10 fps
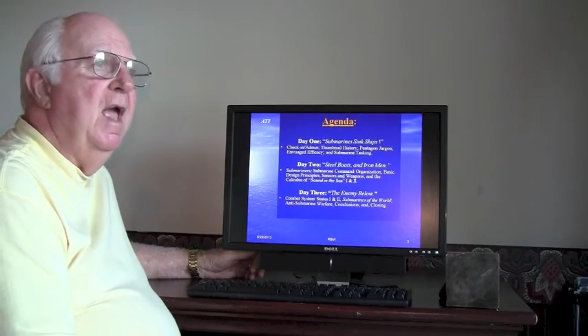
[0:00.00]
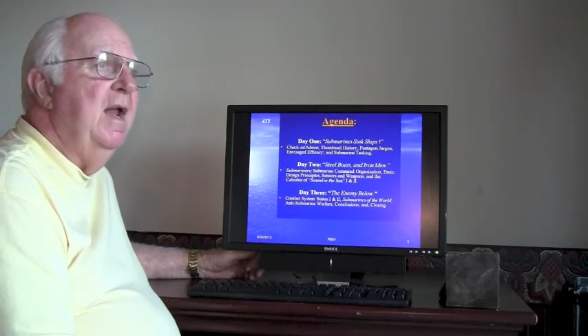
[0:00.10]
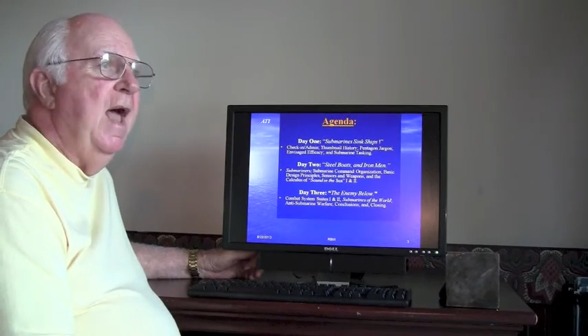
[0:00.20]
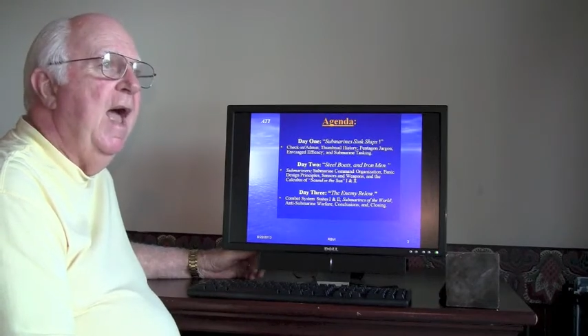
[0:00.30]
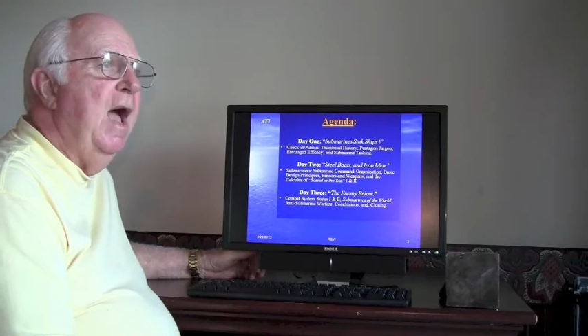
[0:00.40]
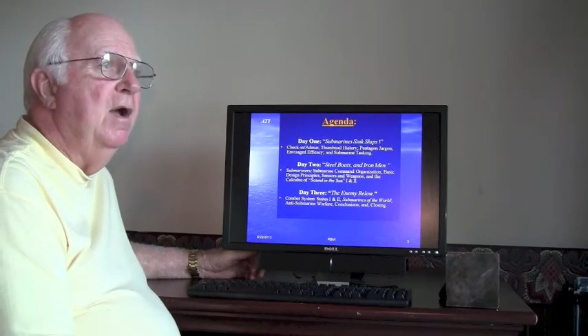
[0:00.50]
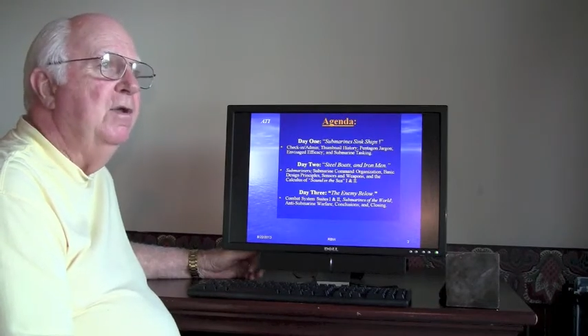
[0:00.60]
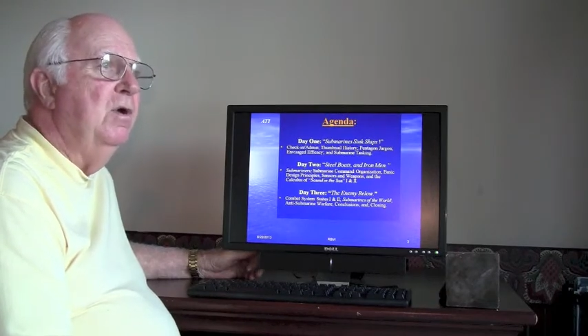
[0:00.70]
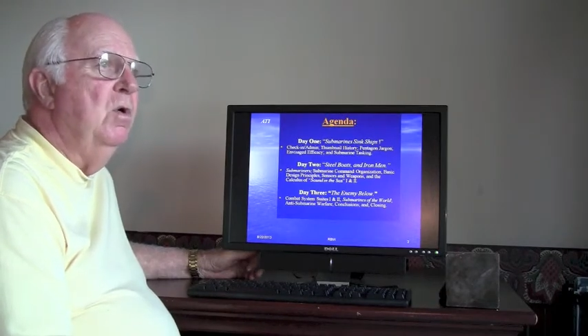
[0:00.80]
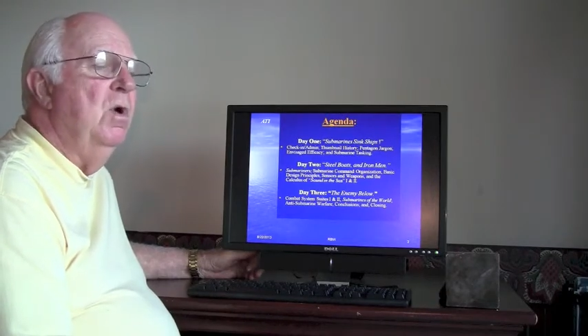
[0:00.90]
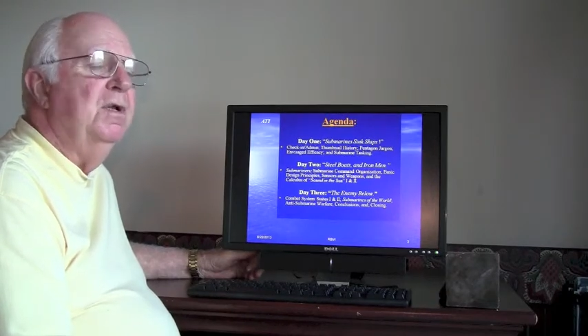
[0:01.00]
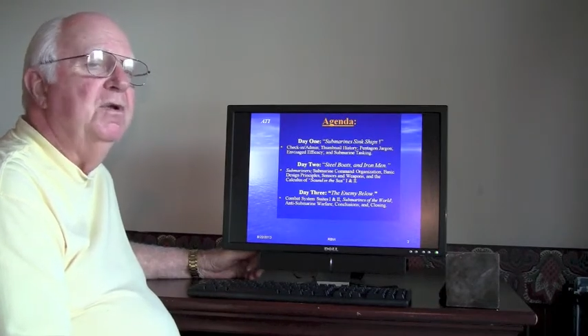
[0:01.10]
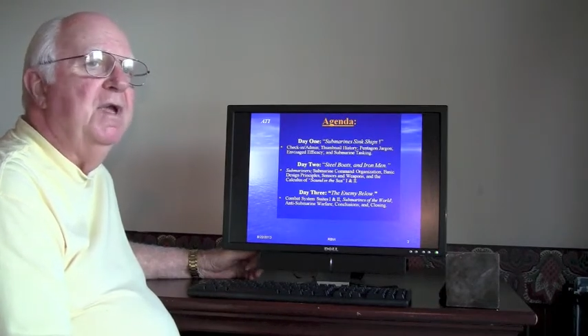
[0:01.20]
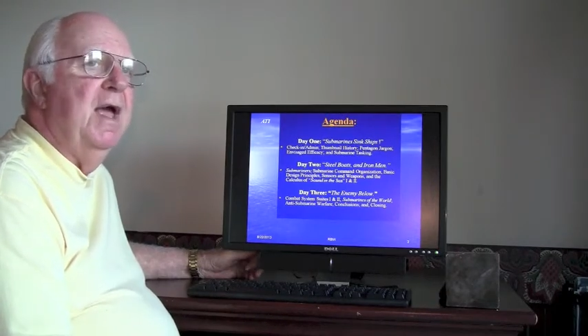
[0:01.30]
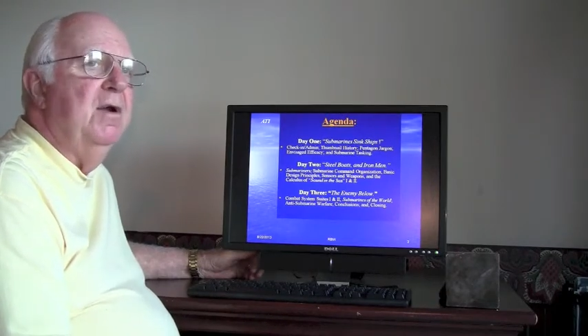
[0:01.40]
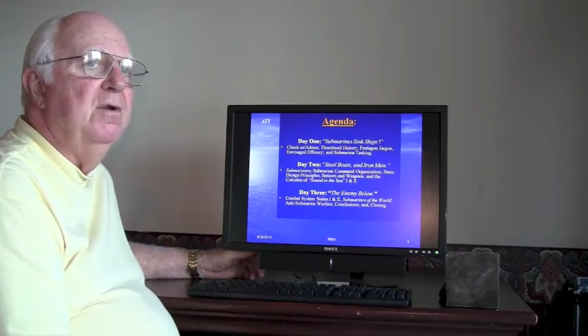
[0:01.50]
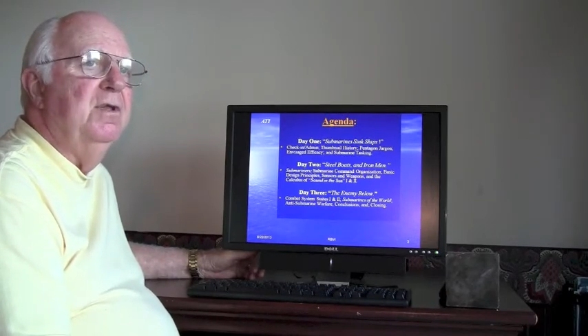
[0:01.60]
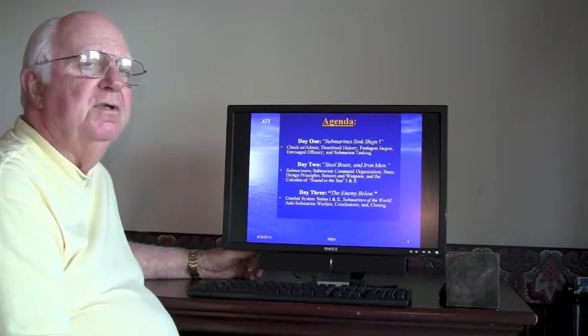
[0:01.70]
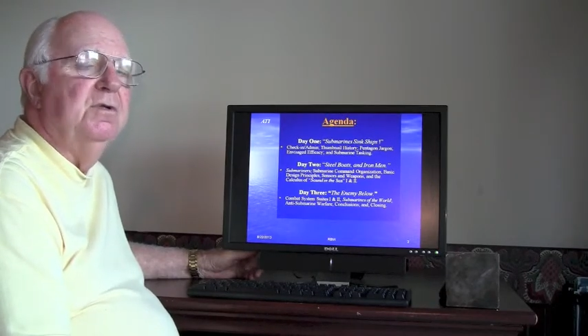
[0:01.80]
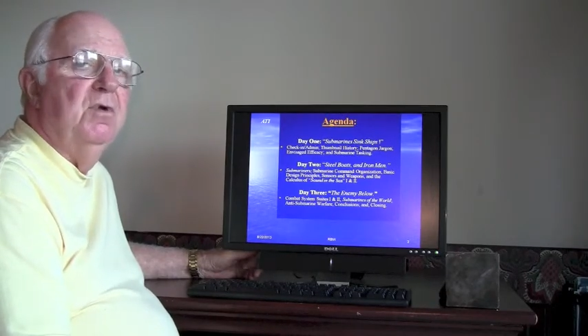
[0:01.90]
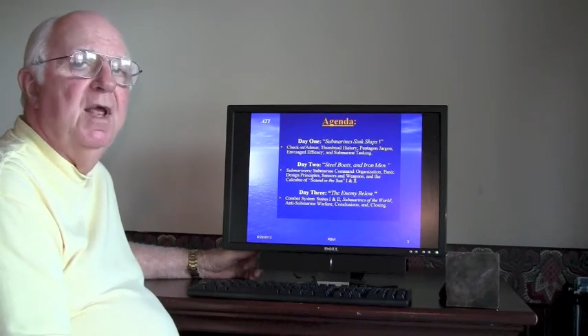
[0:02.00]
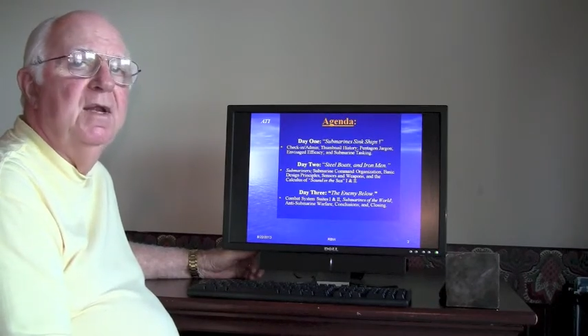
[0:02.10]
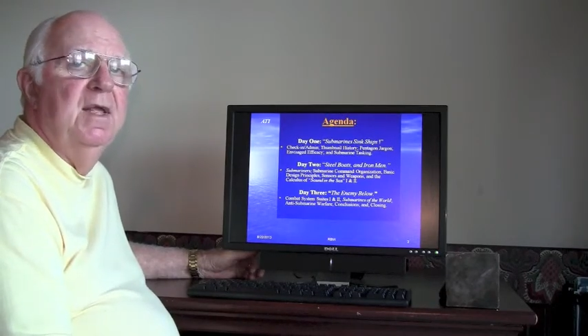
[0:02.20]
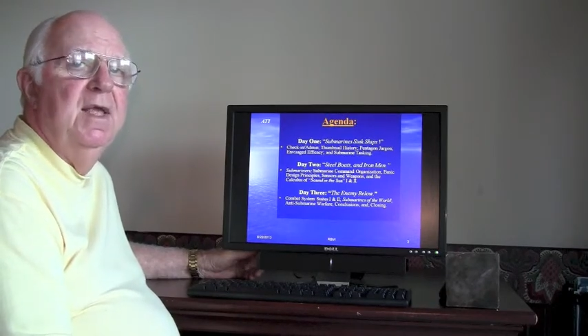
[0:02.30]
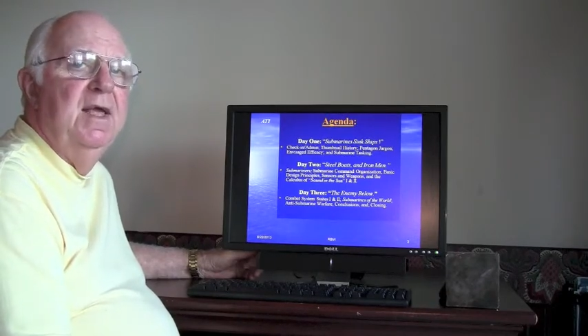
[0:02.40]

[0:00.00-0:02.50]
and how you're going to counter this threat.